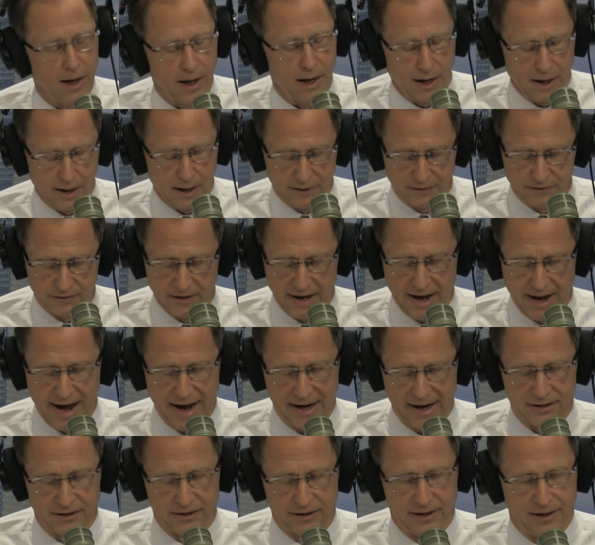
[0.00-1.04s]

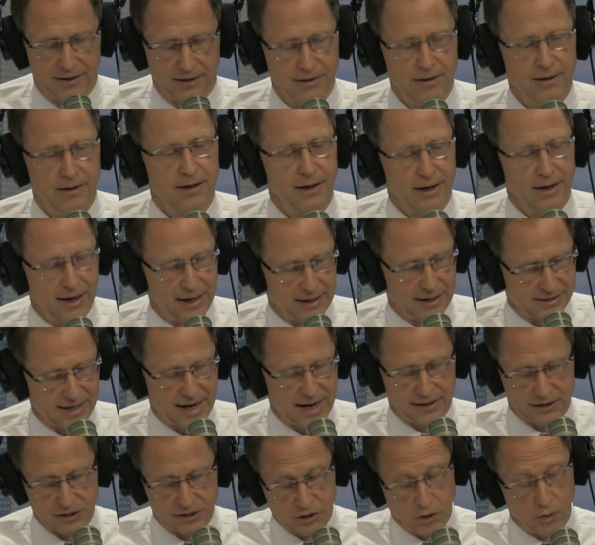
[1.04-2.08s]
Exactly.
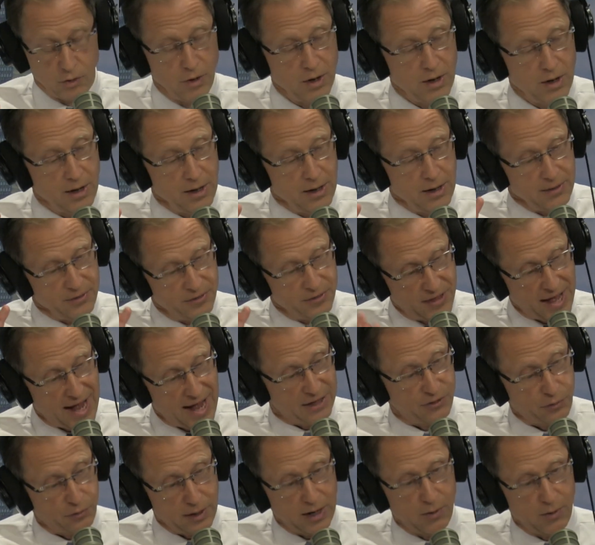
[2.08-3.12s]
Exactly. So
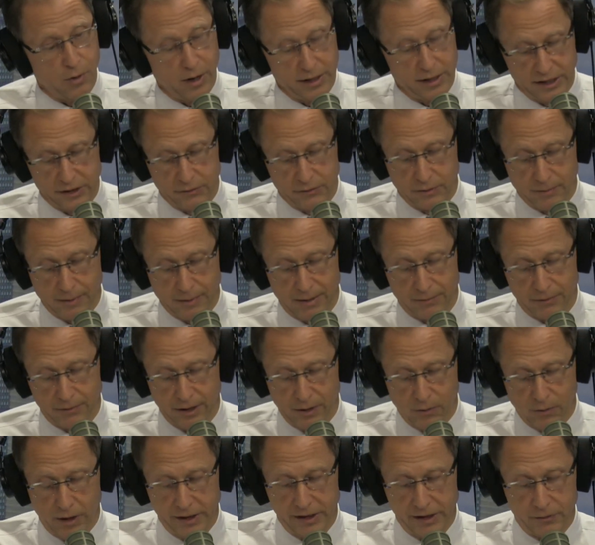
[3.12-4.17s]
that's what I want you to remember. I
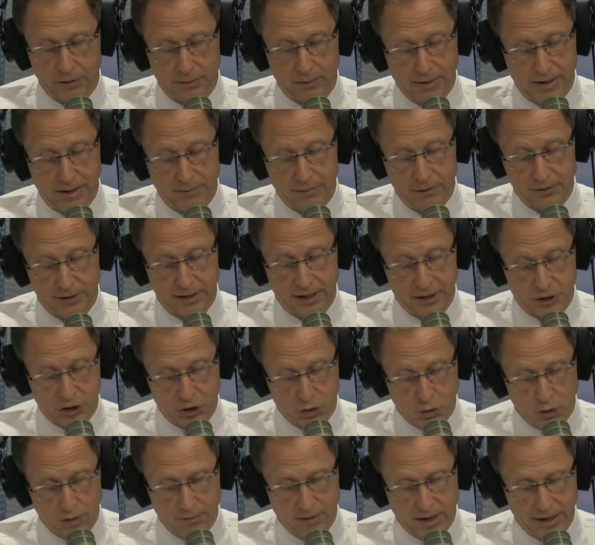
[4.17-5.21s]
want you to remember that it's
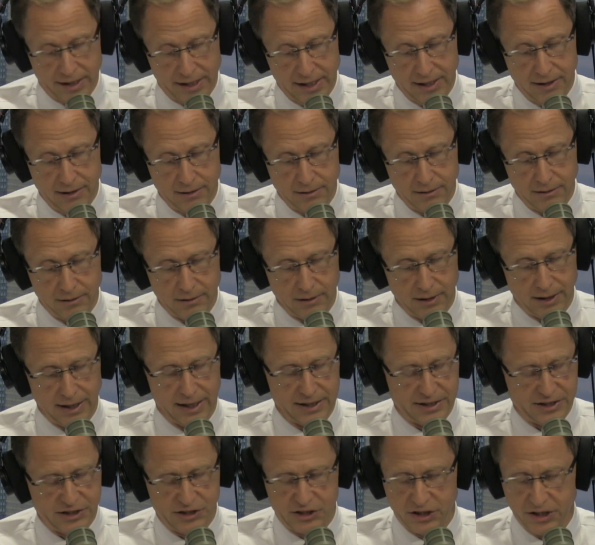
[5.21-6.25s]
your money.
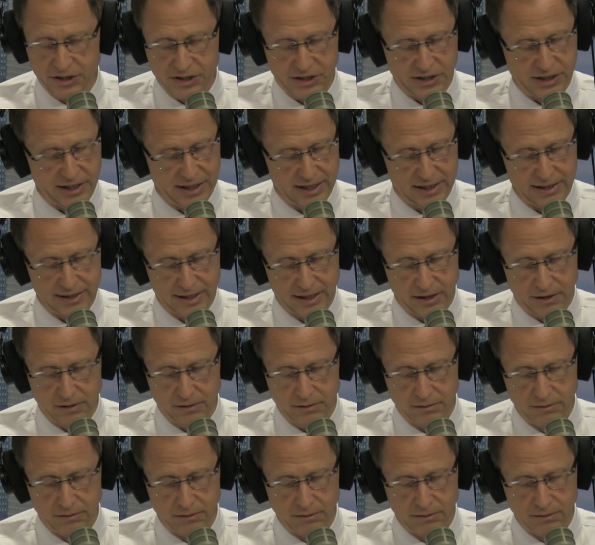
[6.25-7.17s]
It's just sitting there.